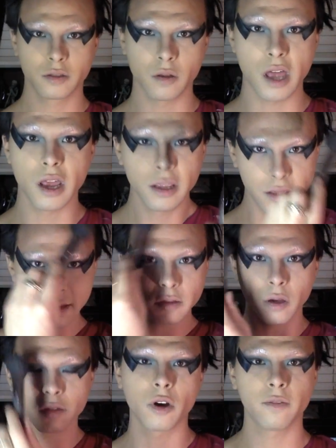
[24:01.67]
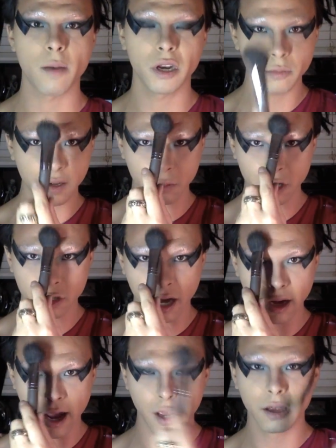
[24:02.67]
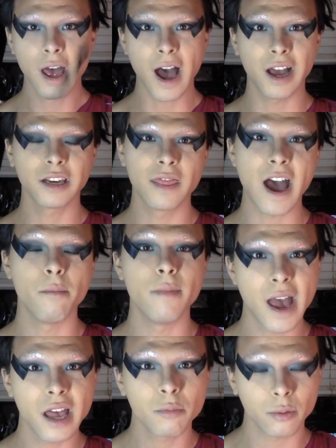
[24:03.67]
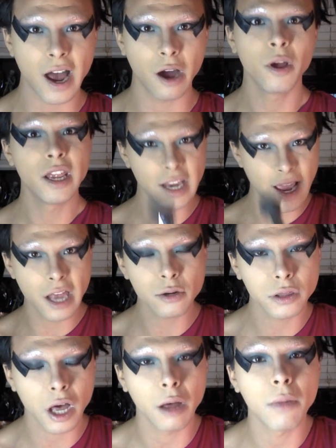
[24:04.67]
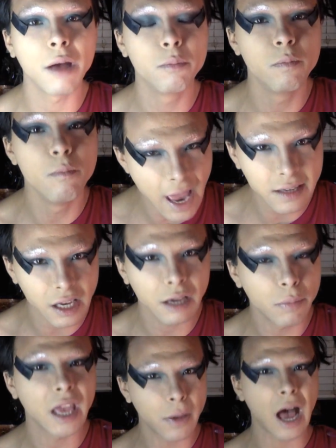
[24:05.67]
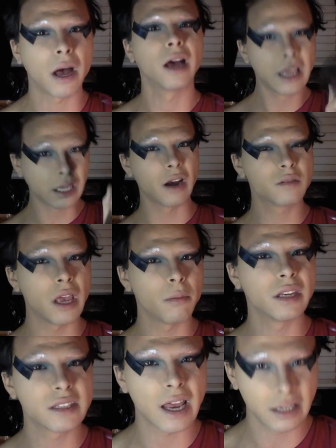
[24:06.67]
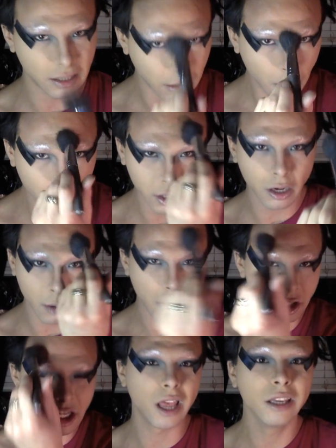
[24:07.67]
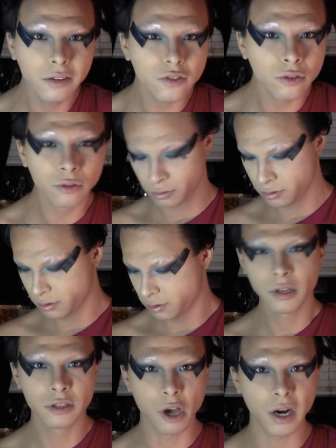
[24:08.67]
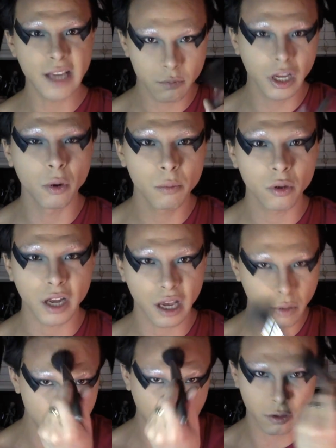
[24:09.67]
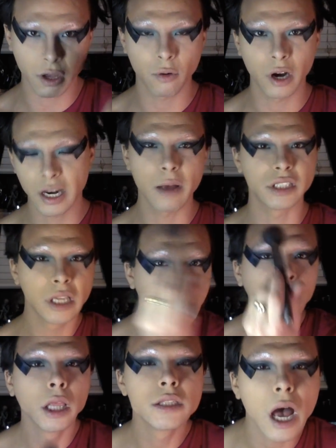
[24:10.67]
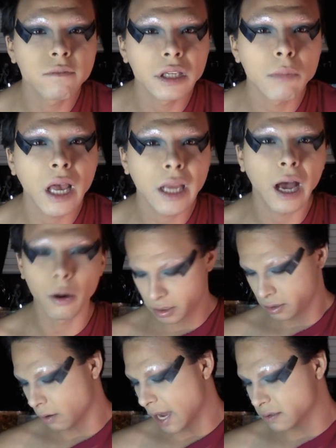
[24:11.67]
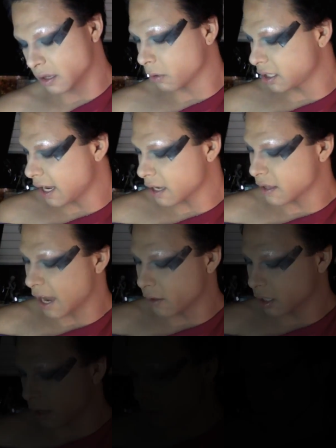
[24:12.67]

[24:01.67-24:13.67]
So then this looks more feminine because I'm going to try and hide that man brow Neanderthal, my amazing big papa Levi Pitman decided to put in on my jeans. Don't worry guys, we both got that. We got Neanderthal forehead. I'm just stopping my out. Okay, so then I'm going to take the other color.